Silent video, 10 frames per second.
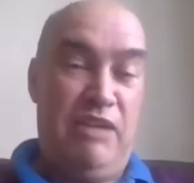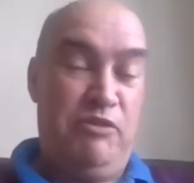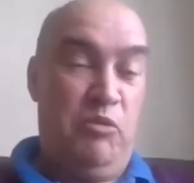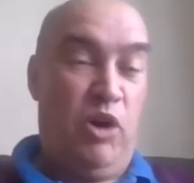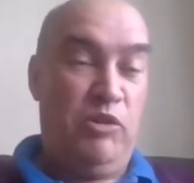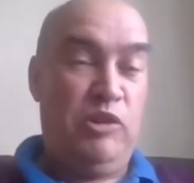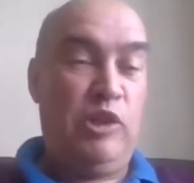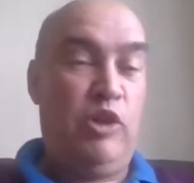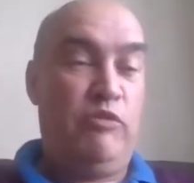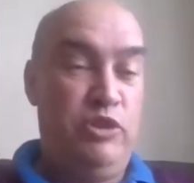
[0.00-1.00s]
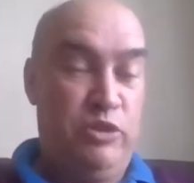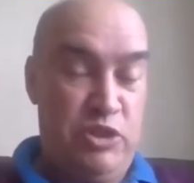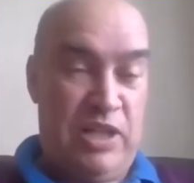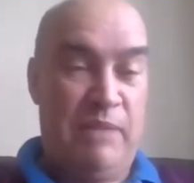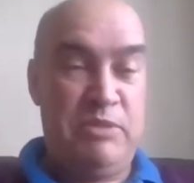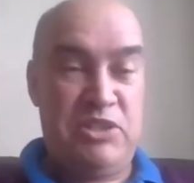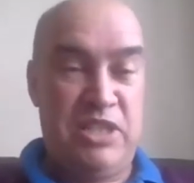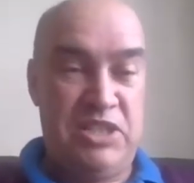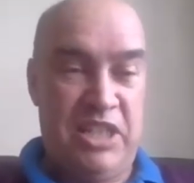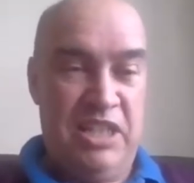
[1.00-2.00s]
for one, loved your time at
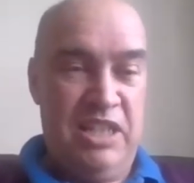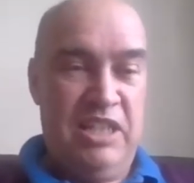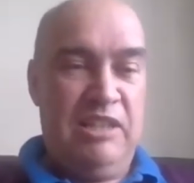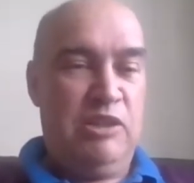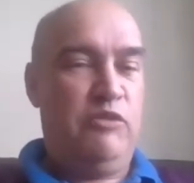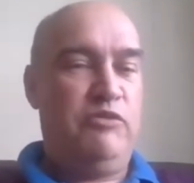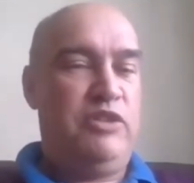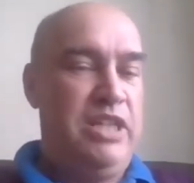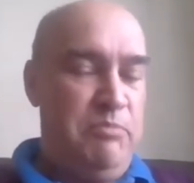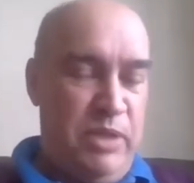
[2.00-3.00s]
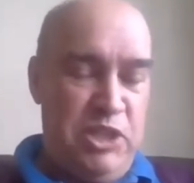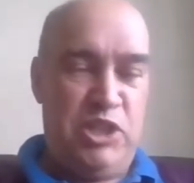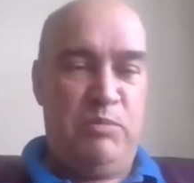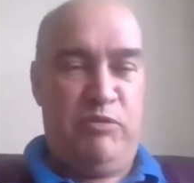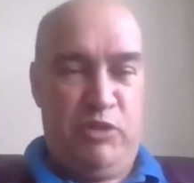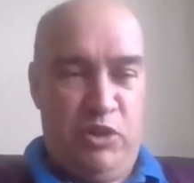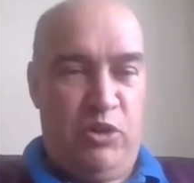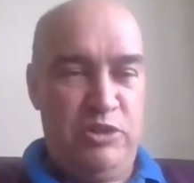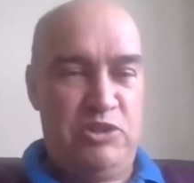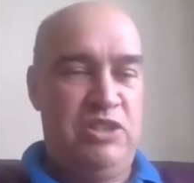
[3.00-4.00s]
City. Loved Dean Bishop, of
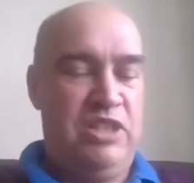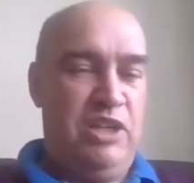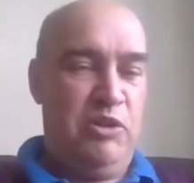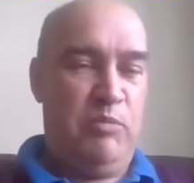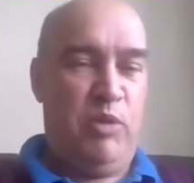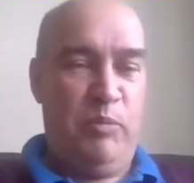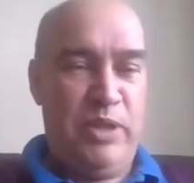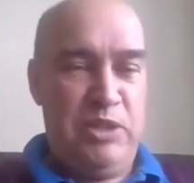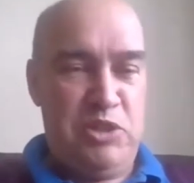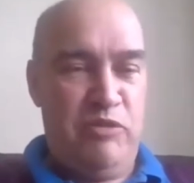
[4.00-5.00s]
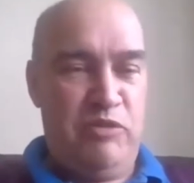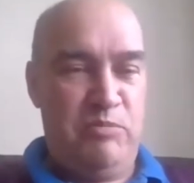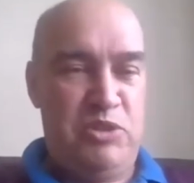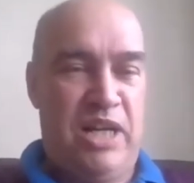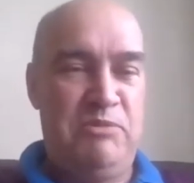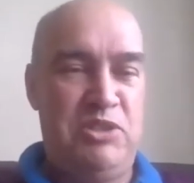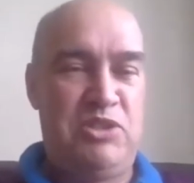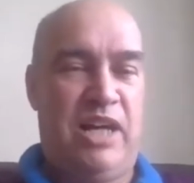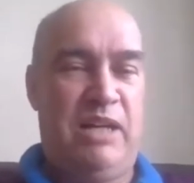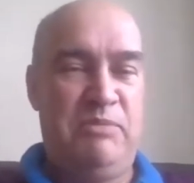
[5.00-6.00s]
course, who I bump into from time to
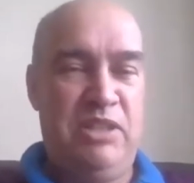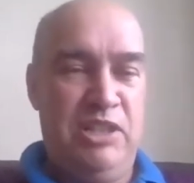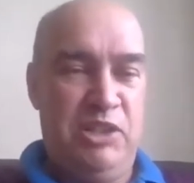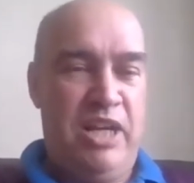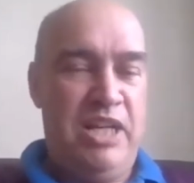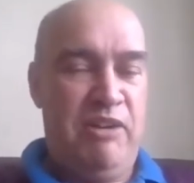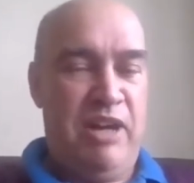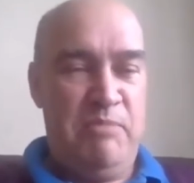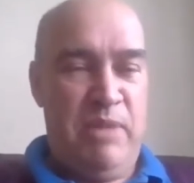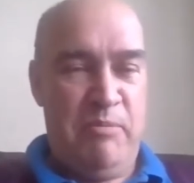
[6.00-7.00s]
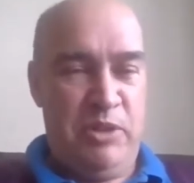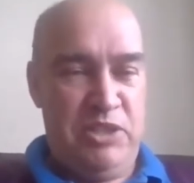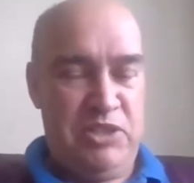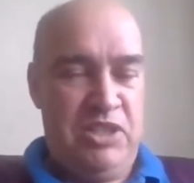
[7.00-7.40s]
time. Great, great memories.